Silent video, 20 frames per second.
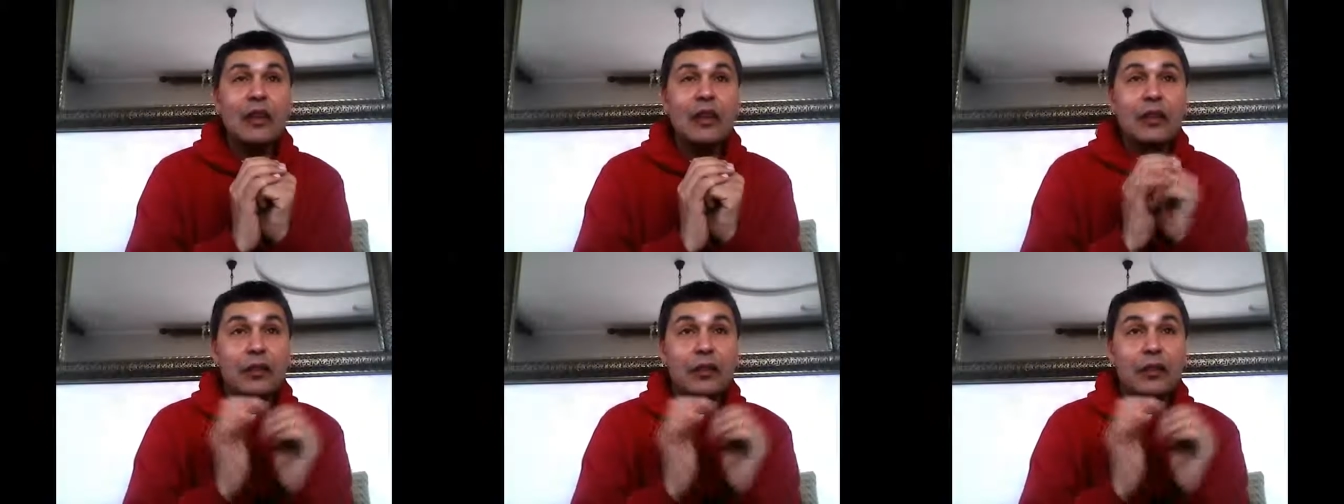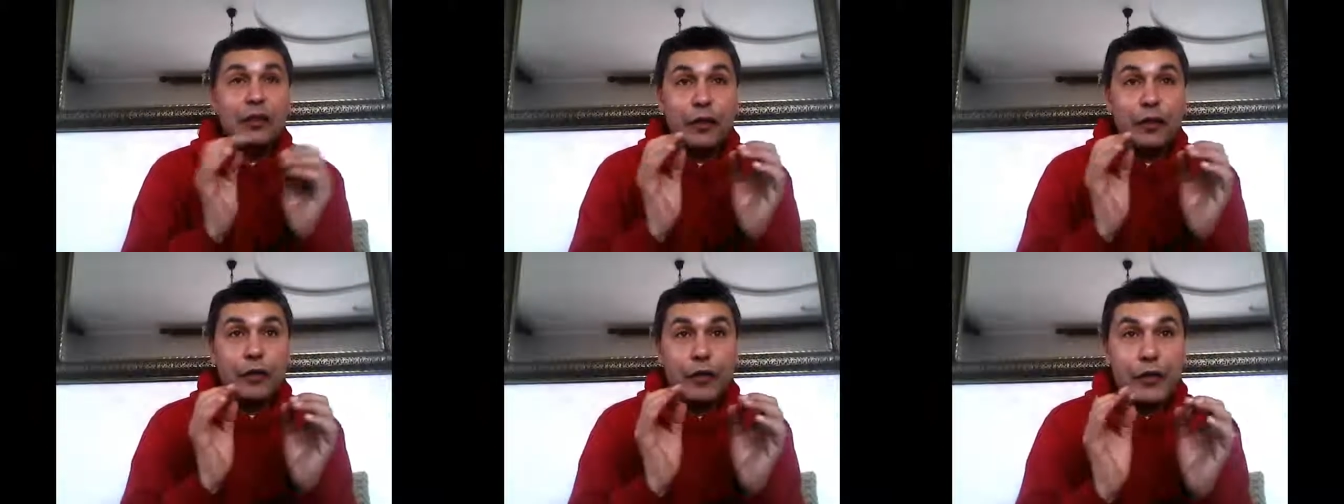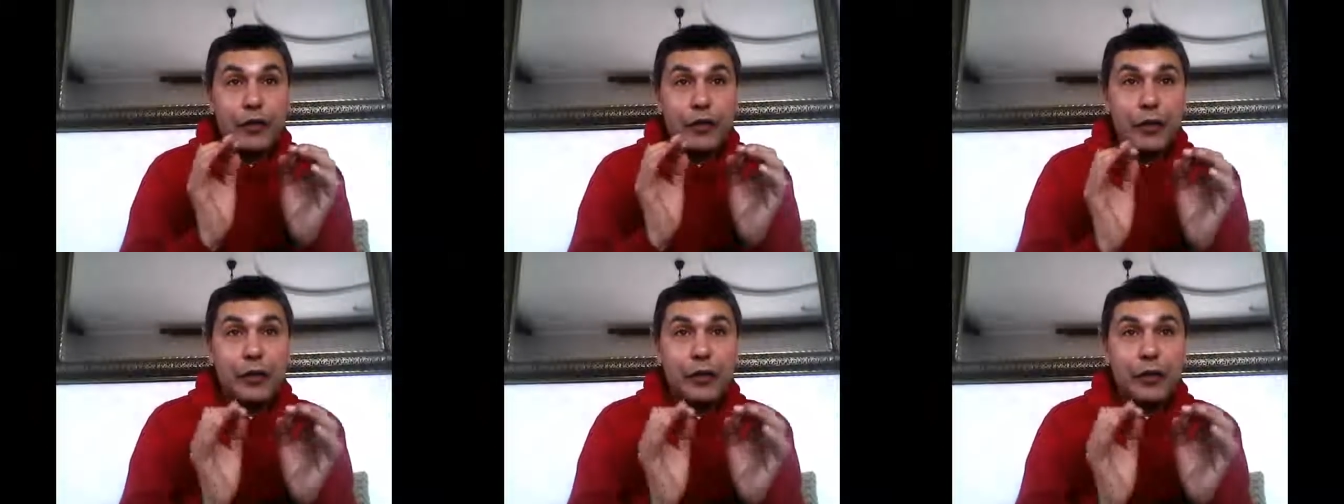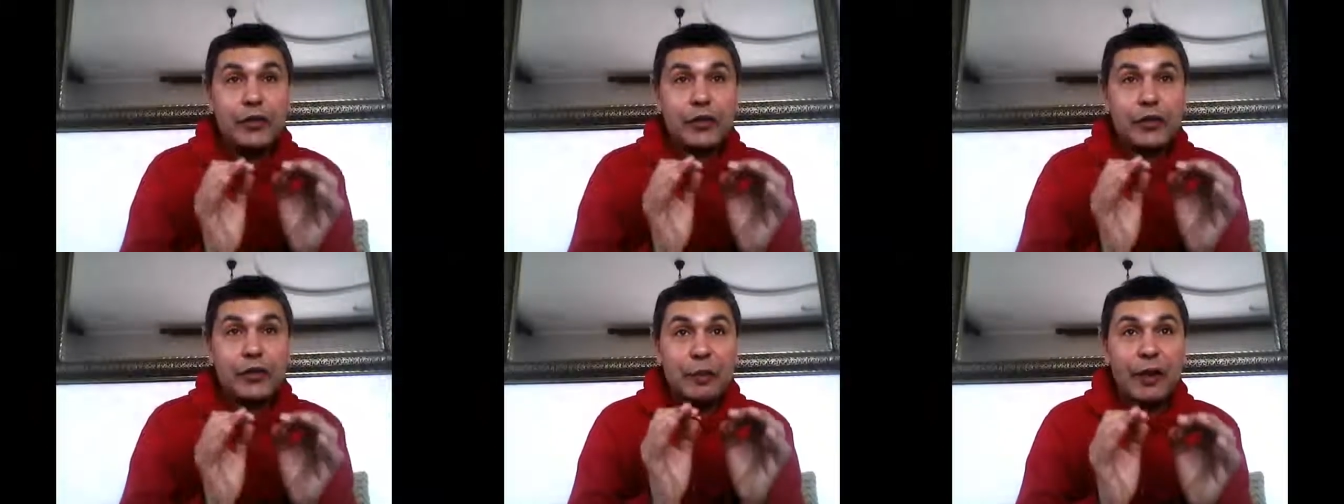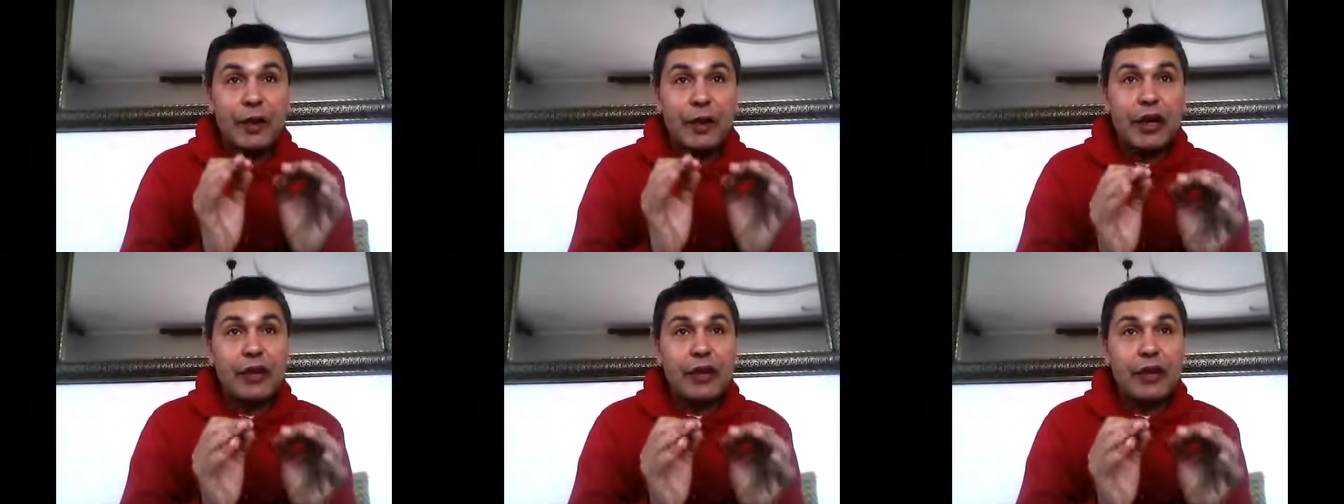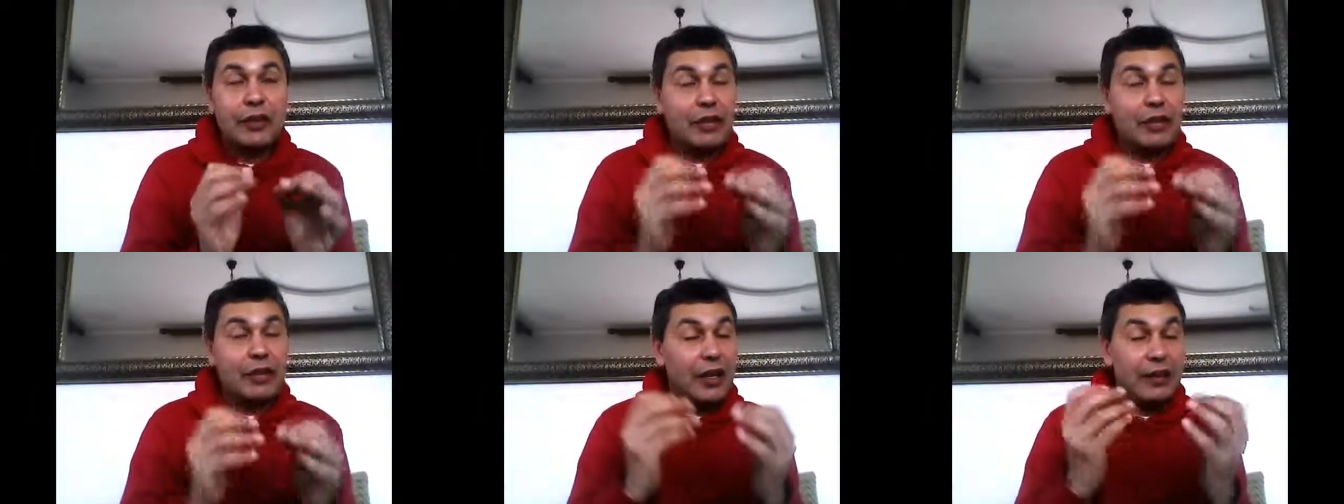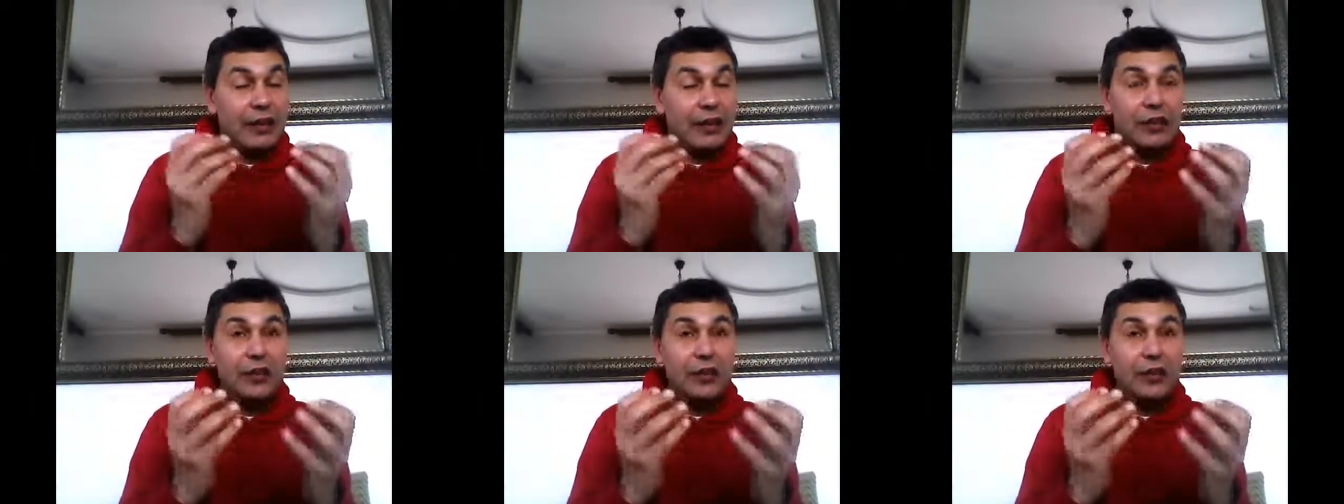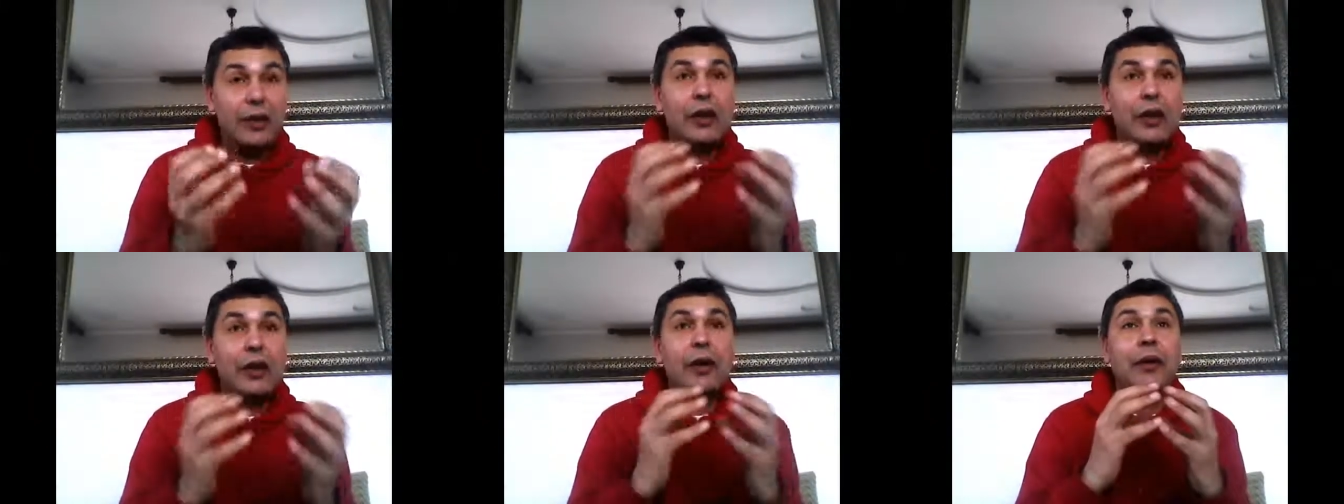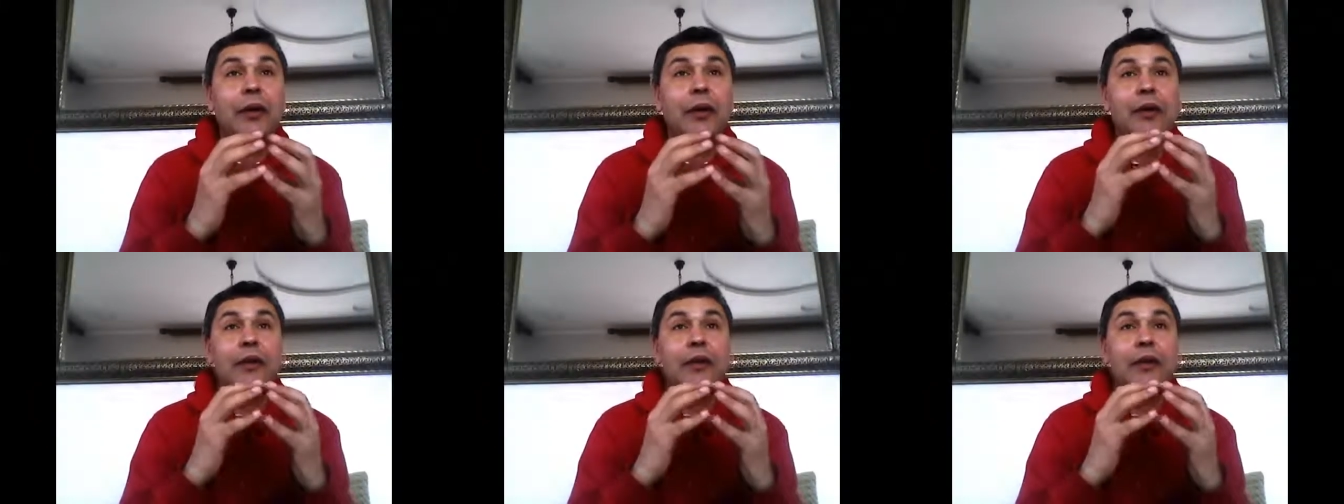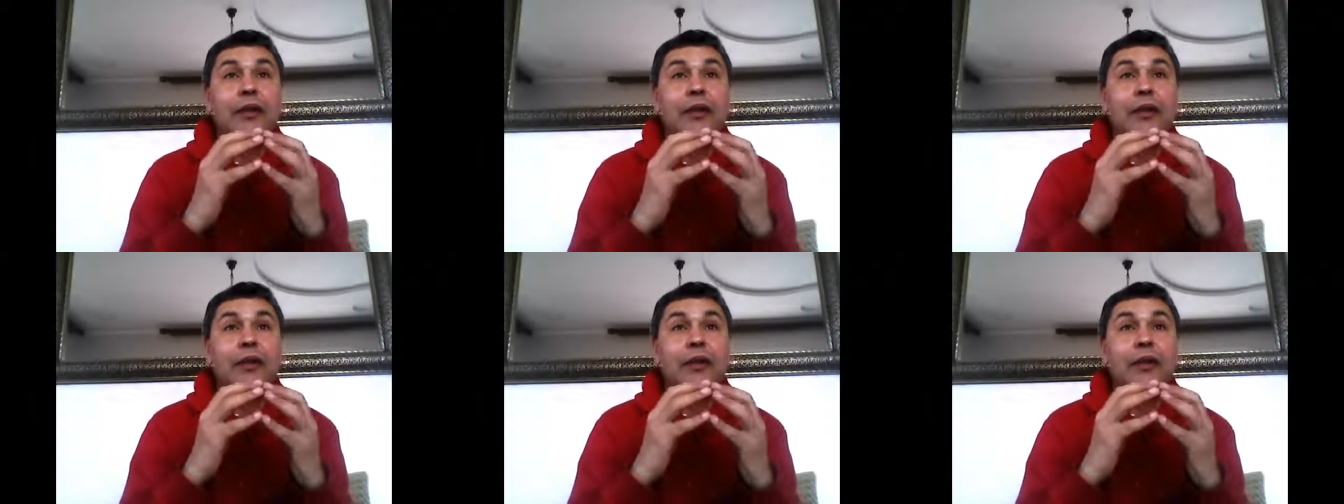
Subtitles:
The first part, as you know,